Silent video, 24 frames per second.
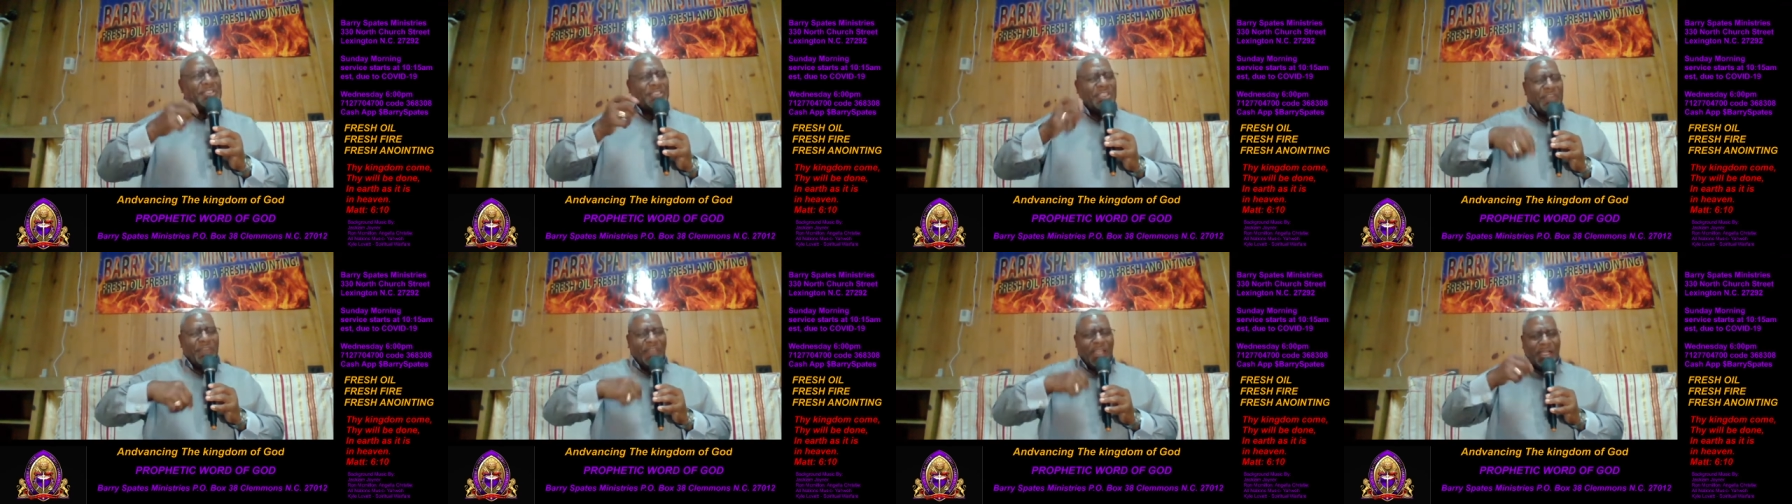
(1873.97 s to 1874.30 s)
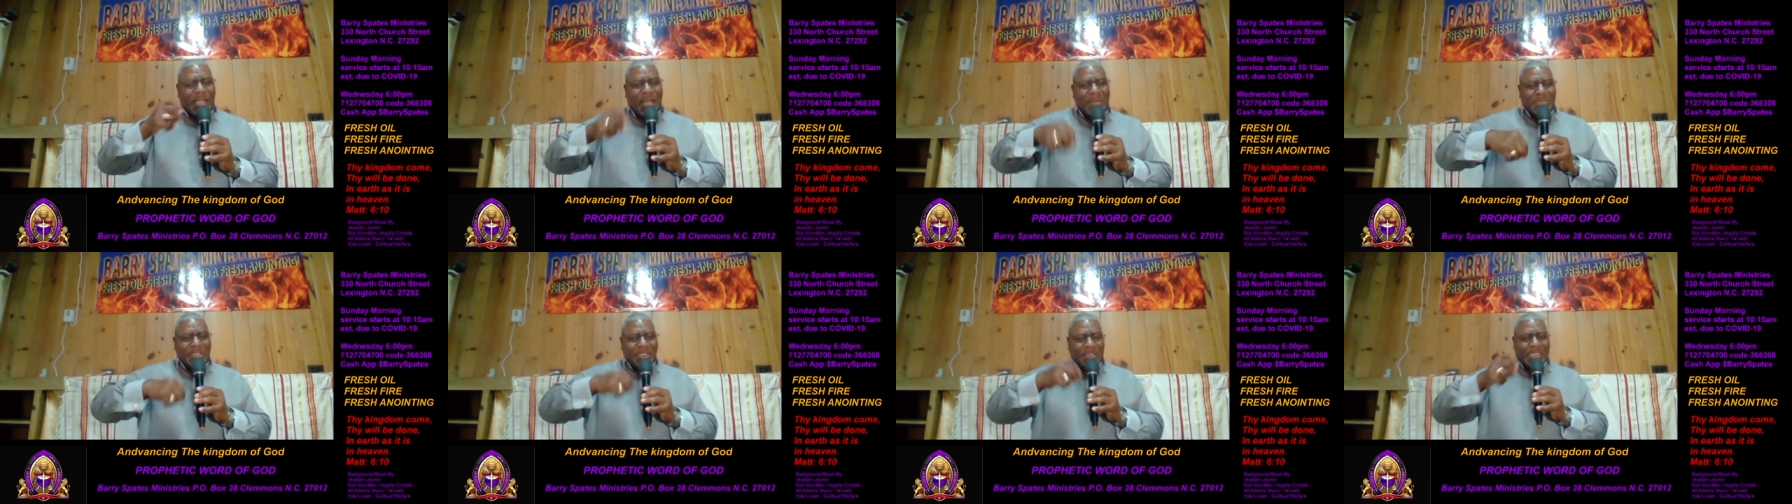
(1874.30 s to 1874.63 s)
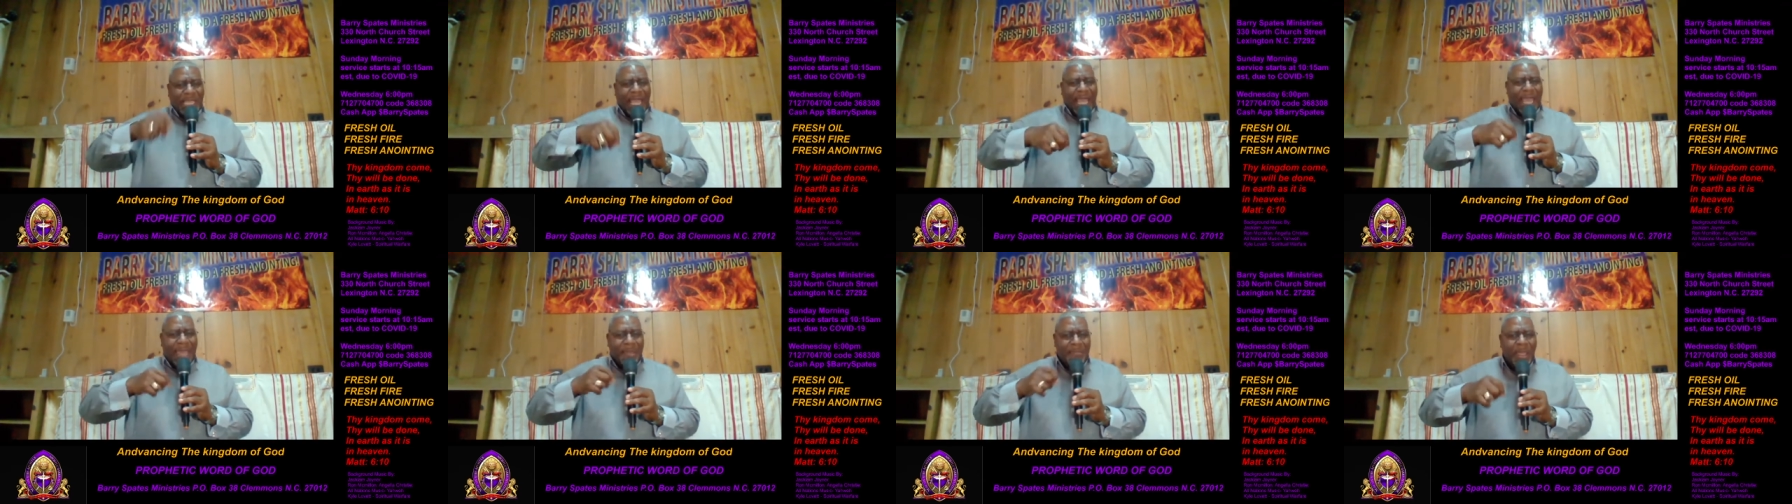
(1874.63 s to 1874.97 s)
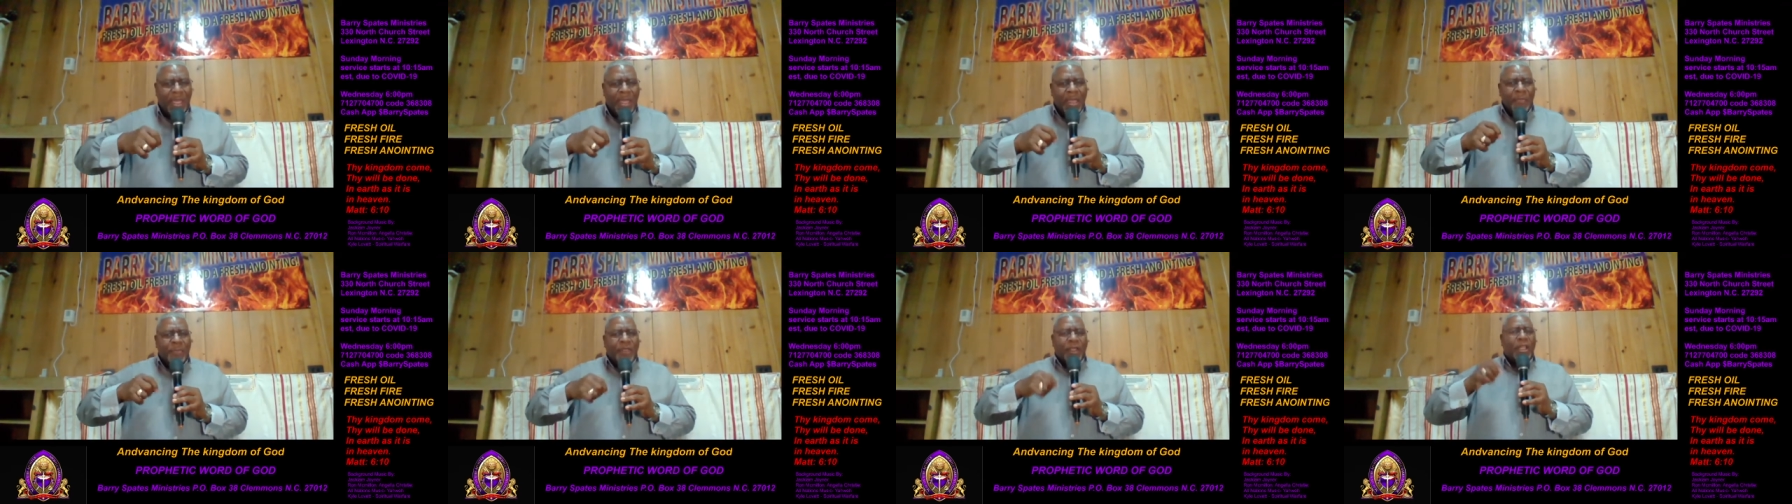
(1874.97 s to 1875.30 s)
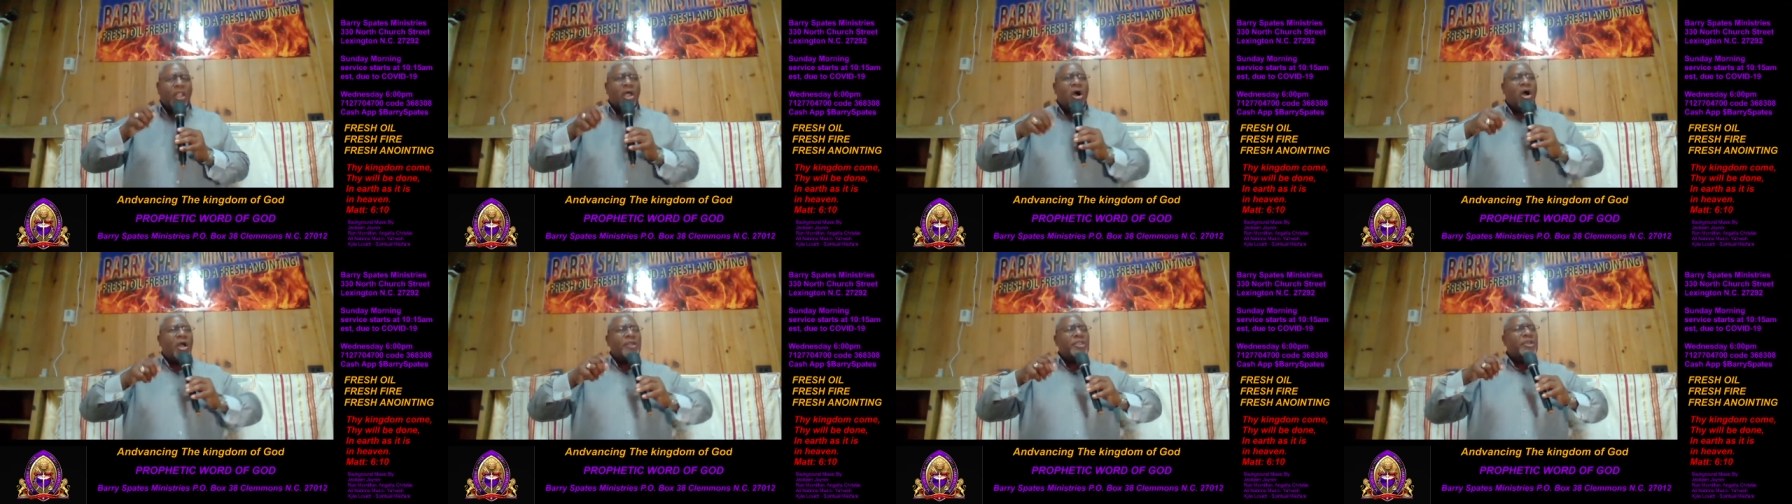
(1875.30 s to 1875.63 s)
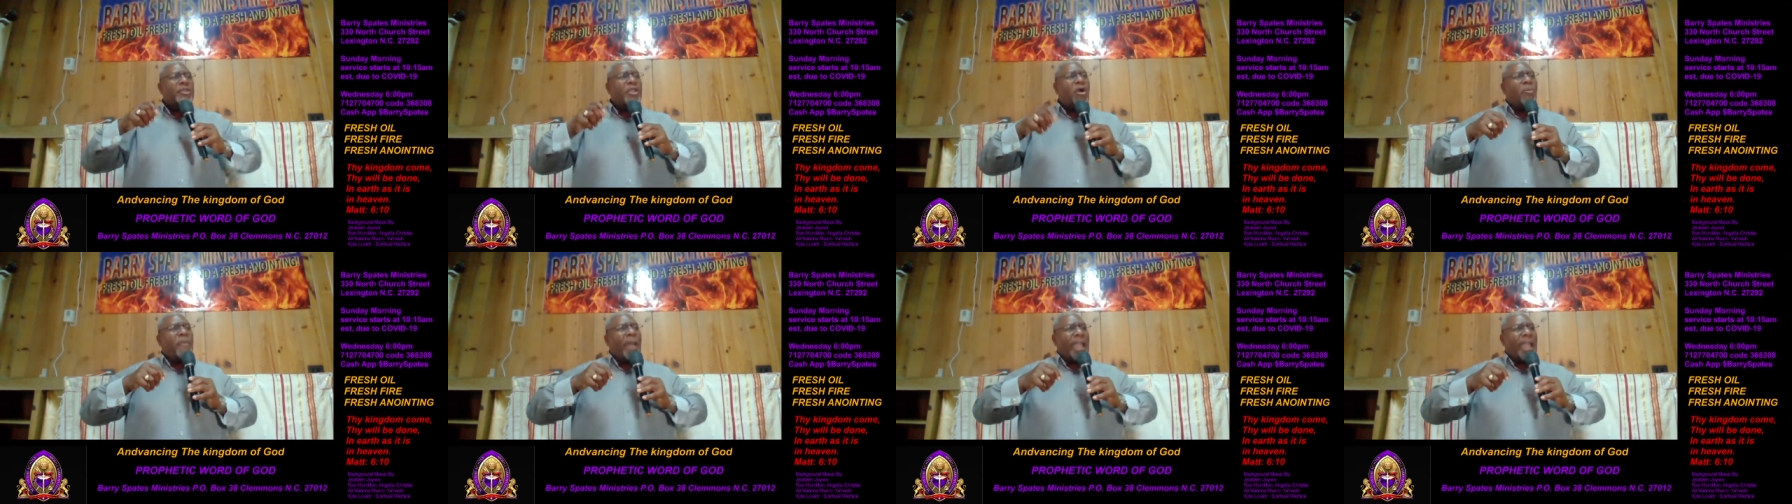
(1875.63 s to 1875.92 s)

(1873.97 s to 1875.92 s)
See, there comes a time, the Lord, you know,